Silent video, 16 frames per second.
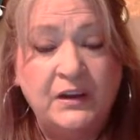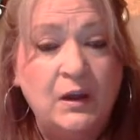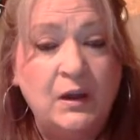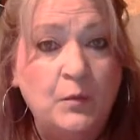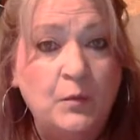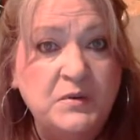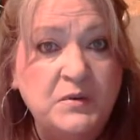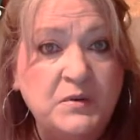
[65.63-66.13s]
I
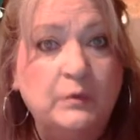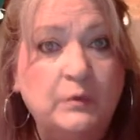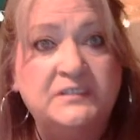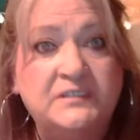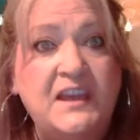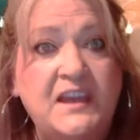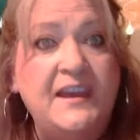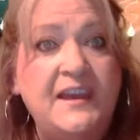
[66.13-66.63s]
hope you will
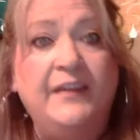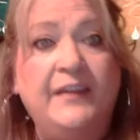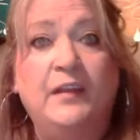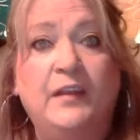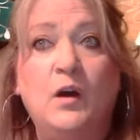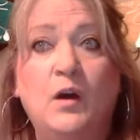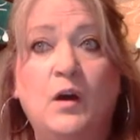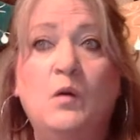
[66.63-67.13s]
say
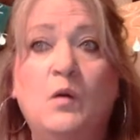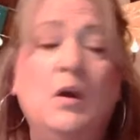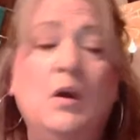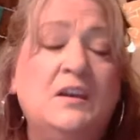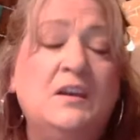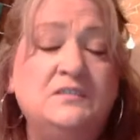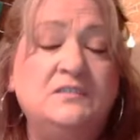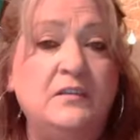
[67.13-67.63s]
hello
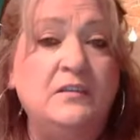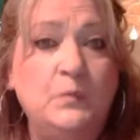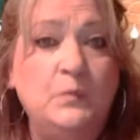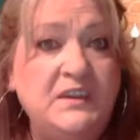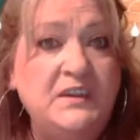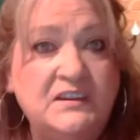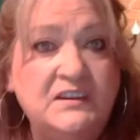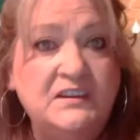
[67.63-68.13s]
so that
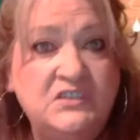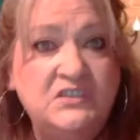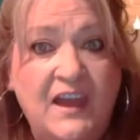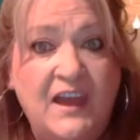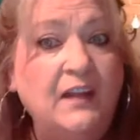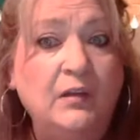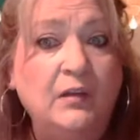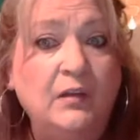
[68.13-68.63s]
we can
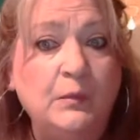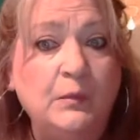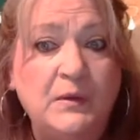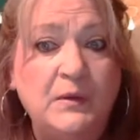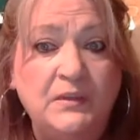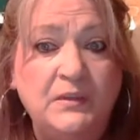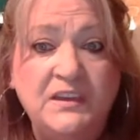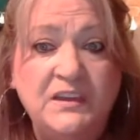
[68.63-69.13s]
chat a little
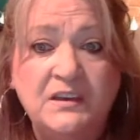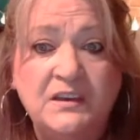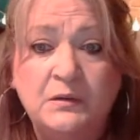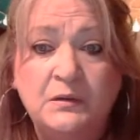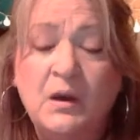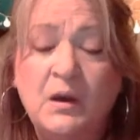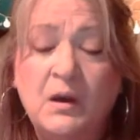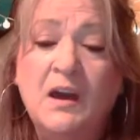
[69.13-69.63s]
bit with
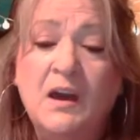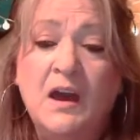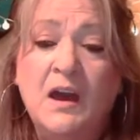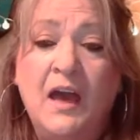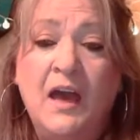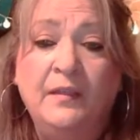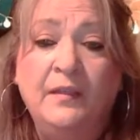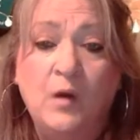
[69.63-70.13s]
you.
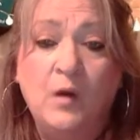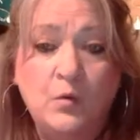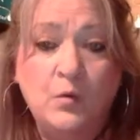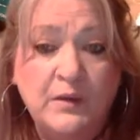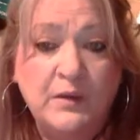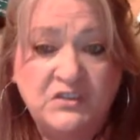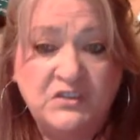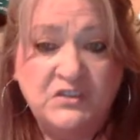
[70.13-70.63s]
Hello,
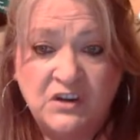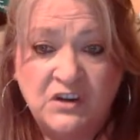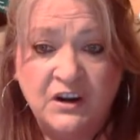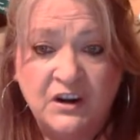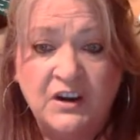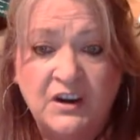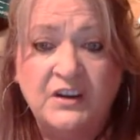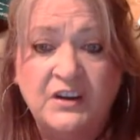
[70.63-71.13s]

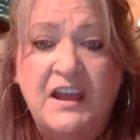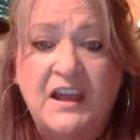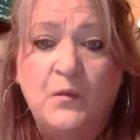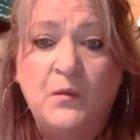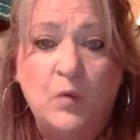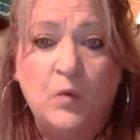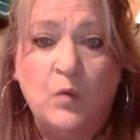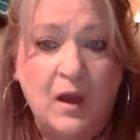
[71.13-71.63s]
Richard
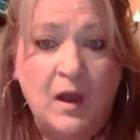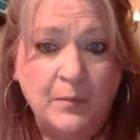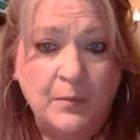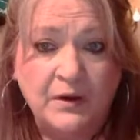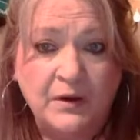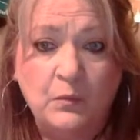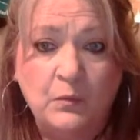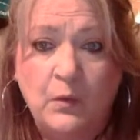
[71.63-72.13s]
and
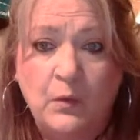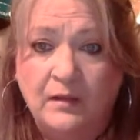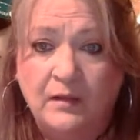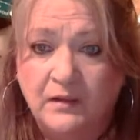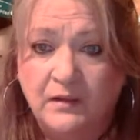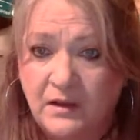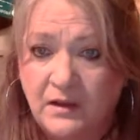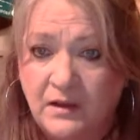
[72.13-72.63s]
Robert.
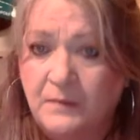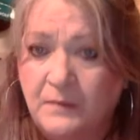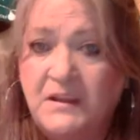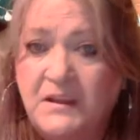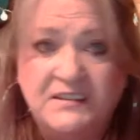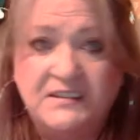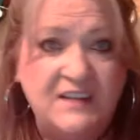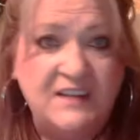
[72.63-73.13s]
Welcome.
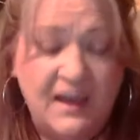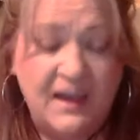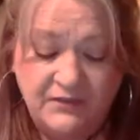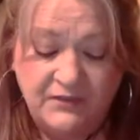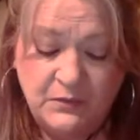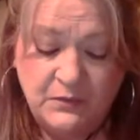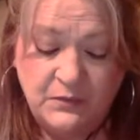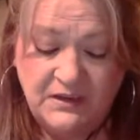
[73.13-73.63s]
Nice to have
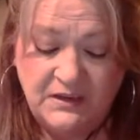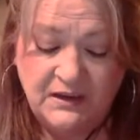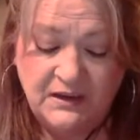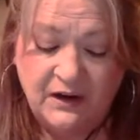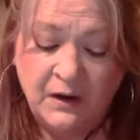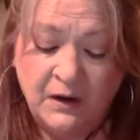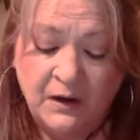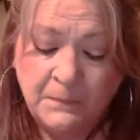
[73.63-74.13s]
you
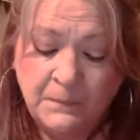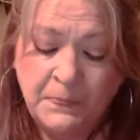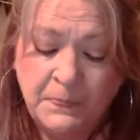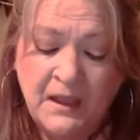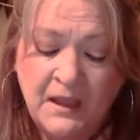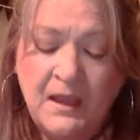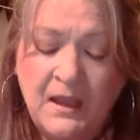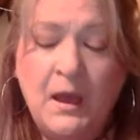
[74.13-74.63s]
here.
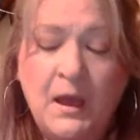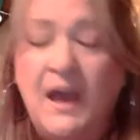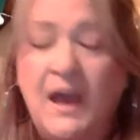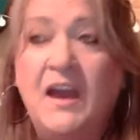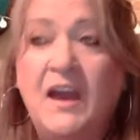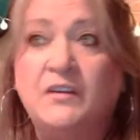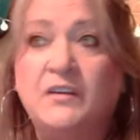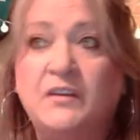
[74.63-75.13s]

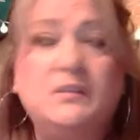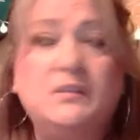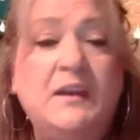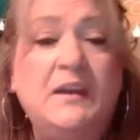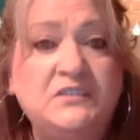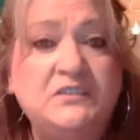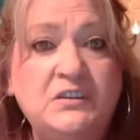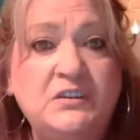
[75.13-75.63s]
I also
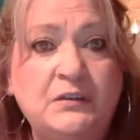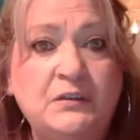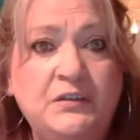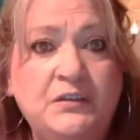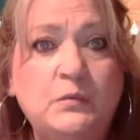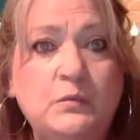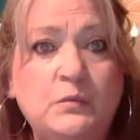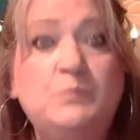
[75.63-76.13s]
ask you if
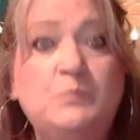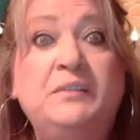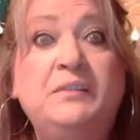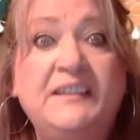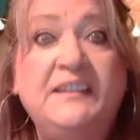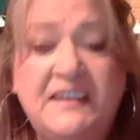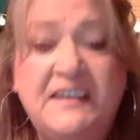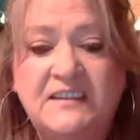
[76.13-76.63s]
you would
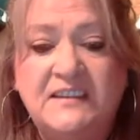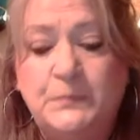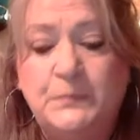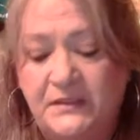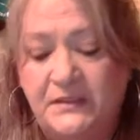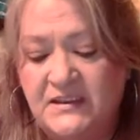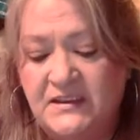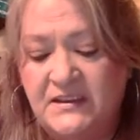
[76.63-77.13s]
please,
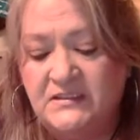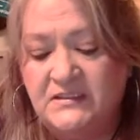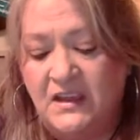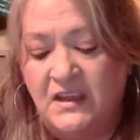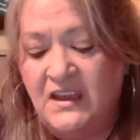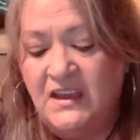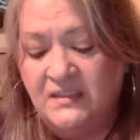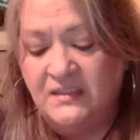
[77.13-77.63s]
please
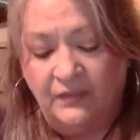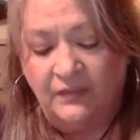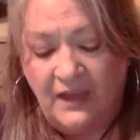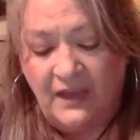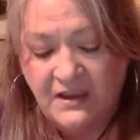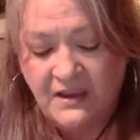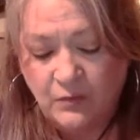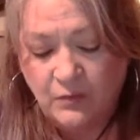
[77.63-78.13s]
hit the
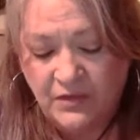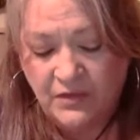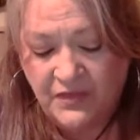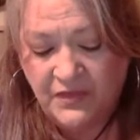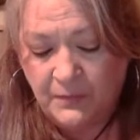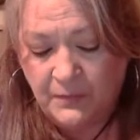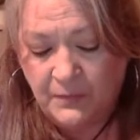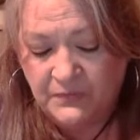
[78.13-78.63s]
like or the
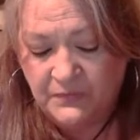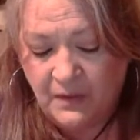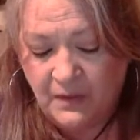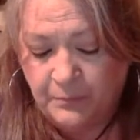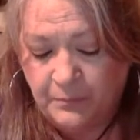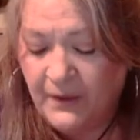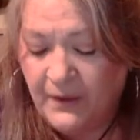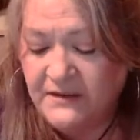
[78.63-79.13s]
thumbs
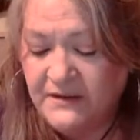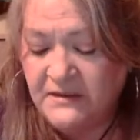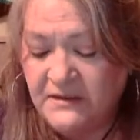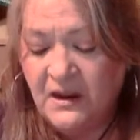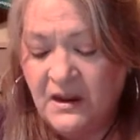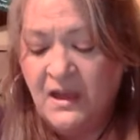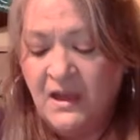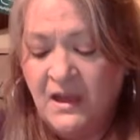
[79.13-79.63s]
up button.